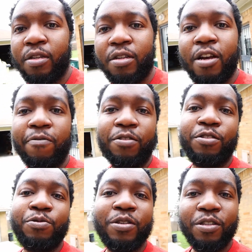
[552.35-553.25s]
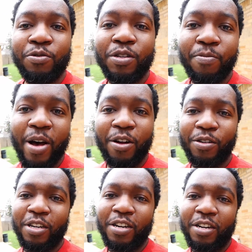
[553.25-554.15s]
yeah, for the 2020 model
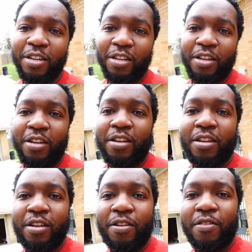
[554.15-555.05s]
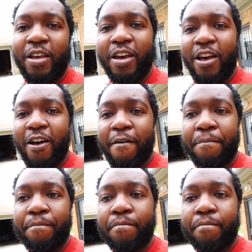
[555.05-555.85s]
year, I